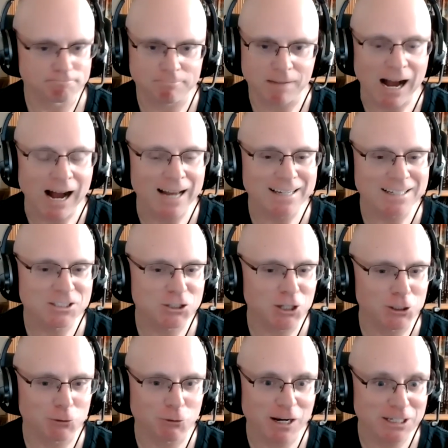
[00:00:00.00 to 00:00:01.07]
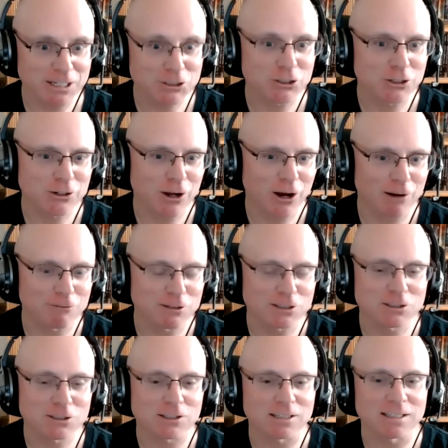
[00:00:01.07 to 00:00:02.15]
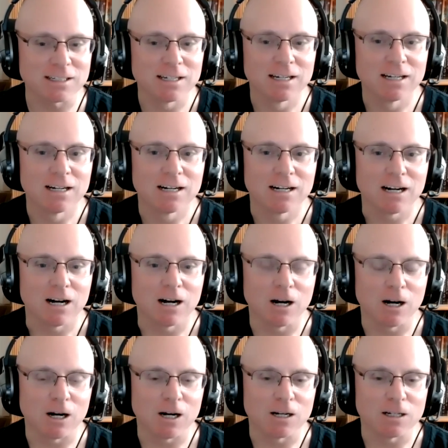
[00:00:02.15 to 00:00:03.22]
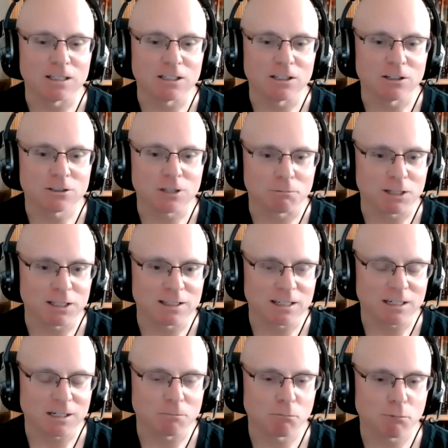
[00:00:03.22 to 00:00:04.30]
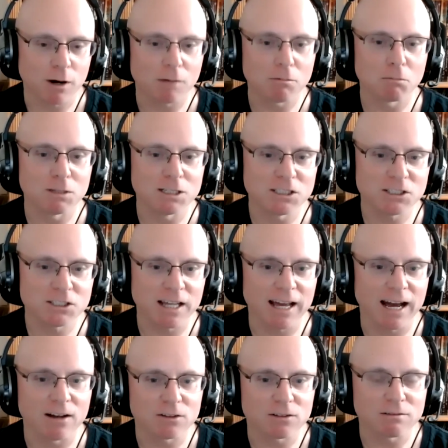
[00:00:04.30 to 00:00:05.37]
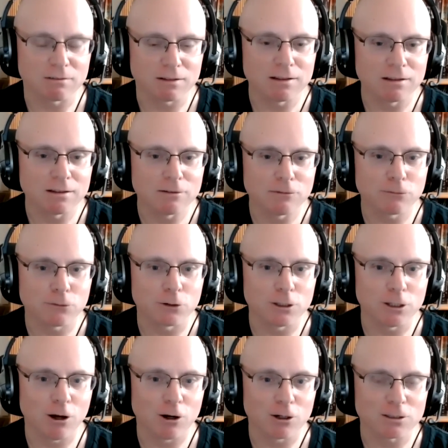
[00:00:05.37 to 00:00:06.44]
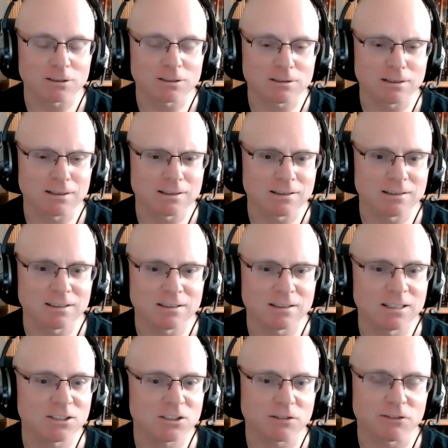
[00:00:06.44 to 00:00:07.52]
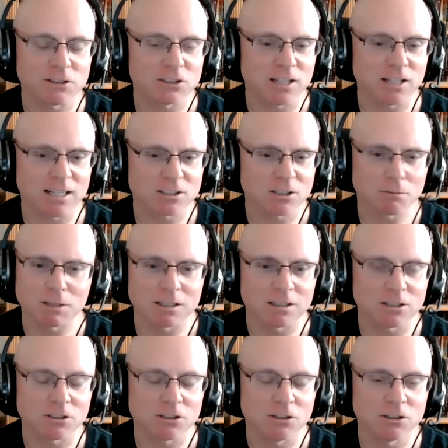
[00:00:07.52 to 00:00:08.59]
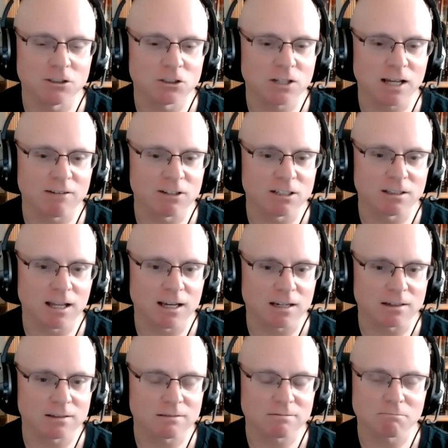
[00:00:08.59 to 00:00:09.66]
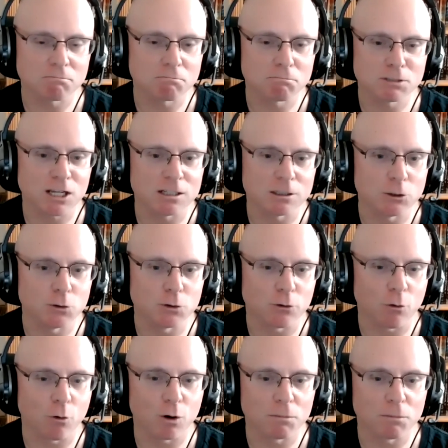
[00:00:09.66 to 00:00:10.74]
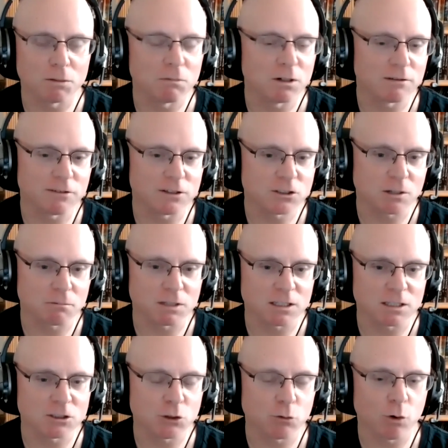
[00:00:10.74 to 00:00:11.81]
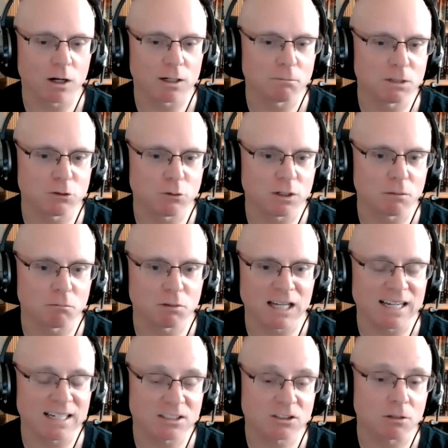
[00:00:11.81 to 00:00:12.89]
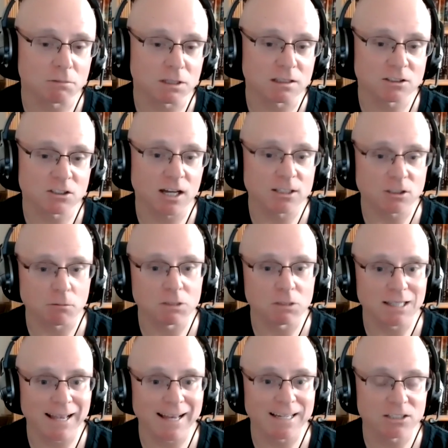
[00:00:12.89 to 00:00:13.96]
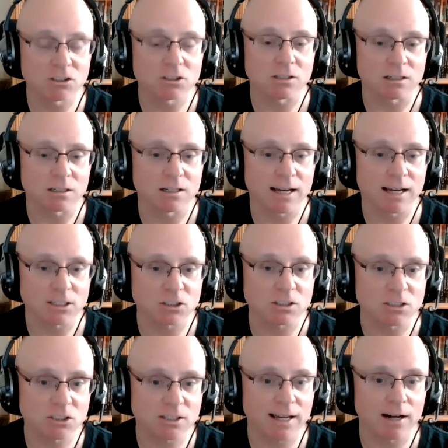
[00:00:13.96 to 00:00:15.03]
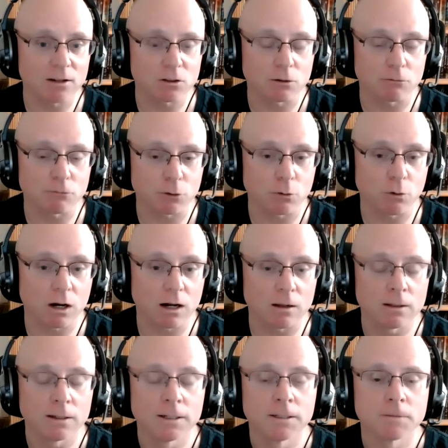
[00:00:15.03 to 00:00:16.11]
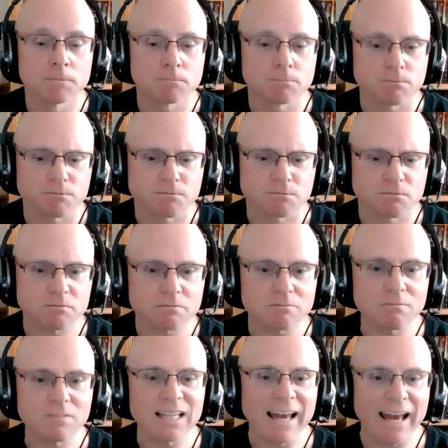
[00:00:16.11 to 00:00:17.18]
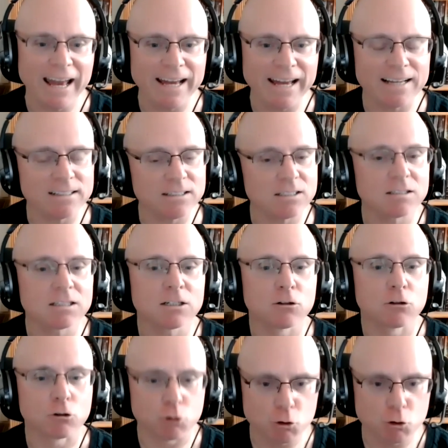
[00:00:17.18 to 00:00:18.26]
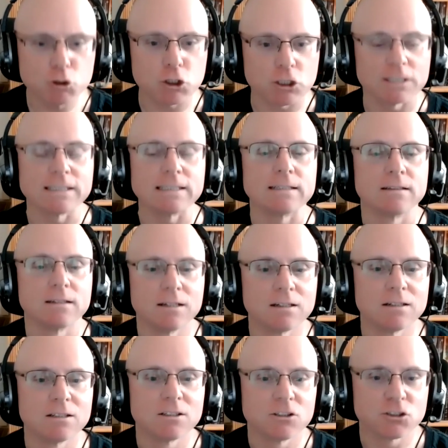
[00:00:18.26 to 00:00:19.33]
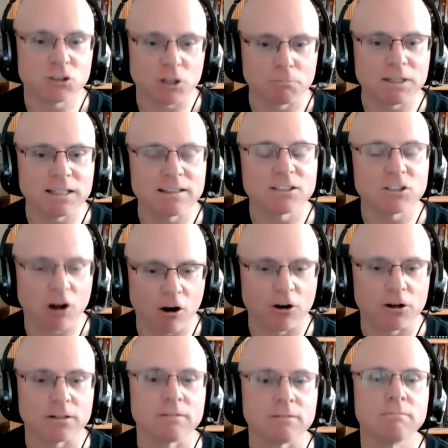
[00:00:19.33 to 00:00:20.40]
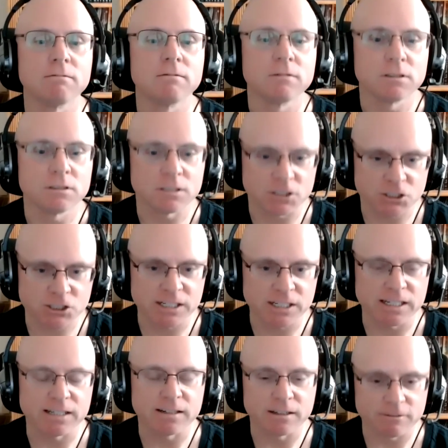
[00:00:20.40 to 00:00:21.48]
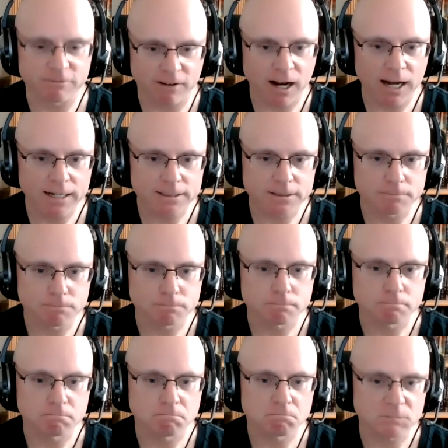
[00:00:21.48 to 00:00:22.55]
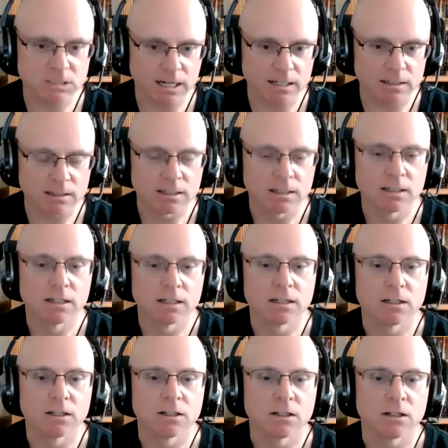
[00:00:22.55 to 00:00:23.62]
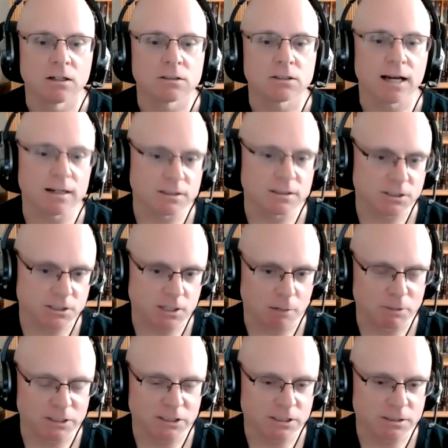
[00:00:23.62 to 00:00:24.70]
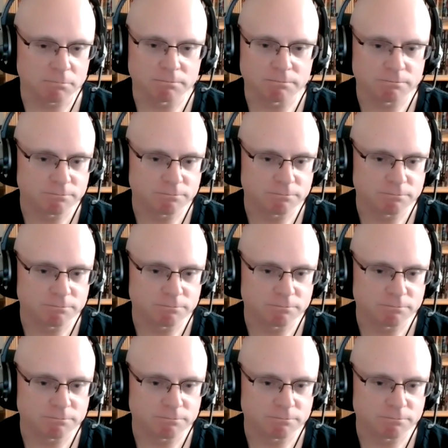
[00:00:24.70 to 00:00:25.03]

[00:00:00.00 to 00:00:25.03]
high acceleration, obviously, something that could probably stay out for a long, at least if it's not something that you just have in, like, say, lunar orbit, but if it's something that you want in between the planets, something that's got some legs that could actually stay out there for a while. And crucially, something that's hard to see and find. Okay. So how does this come into